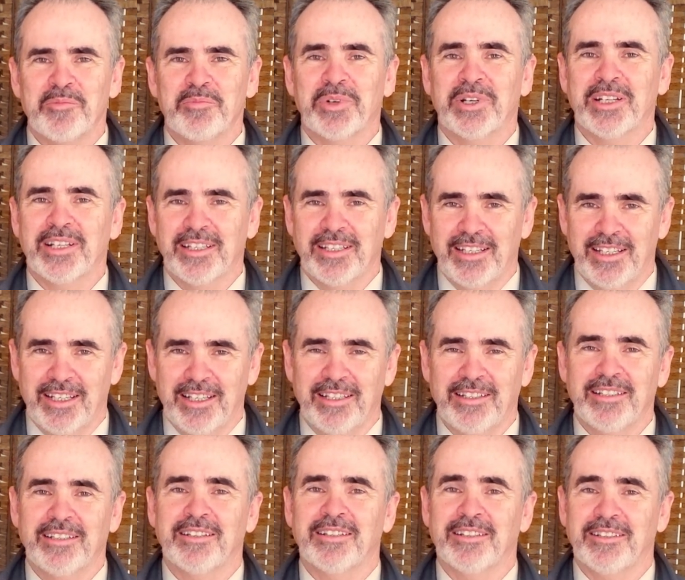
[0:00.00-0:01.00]
But
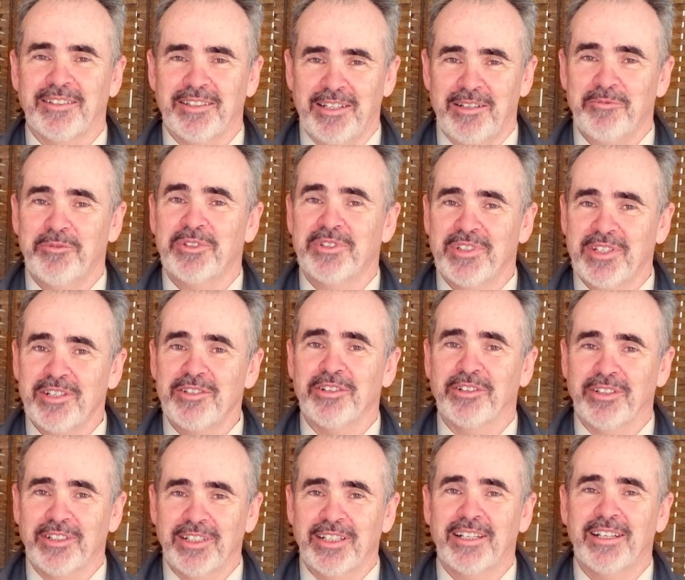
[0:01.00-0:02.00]
it was
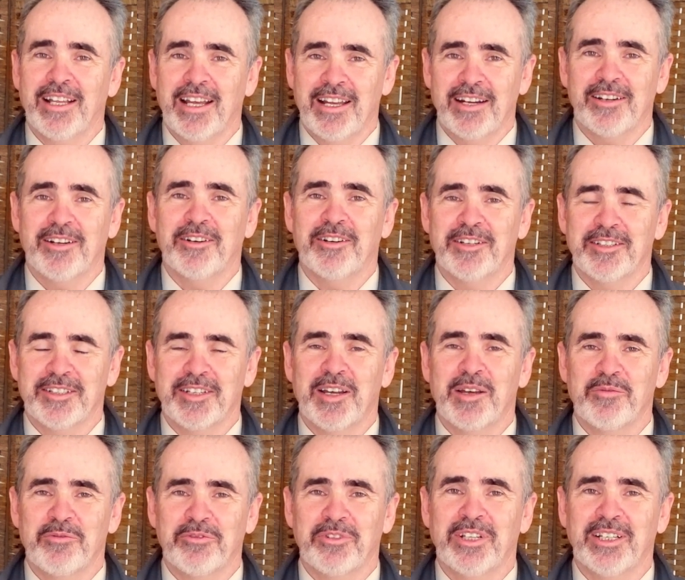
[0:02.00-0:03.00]
injured. It had a hard
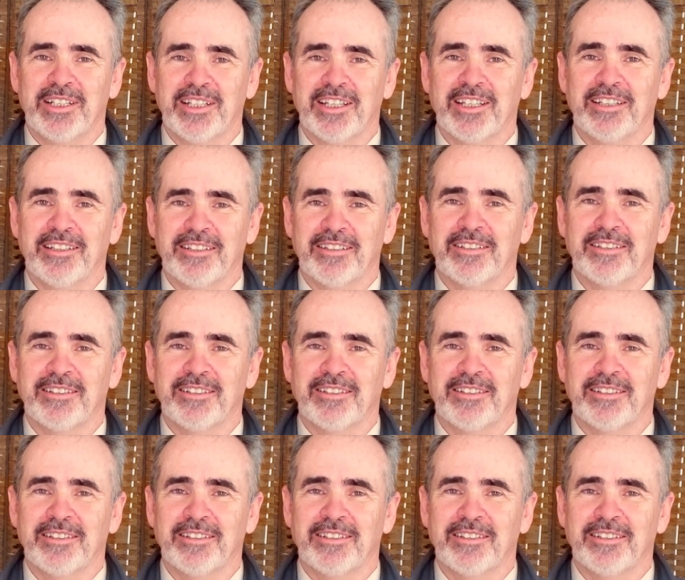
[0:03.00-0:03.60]
time flying.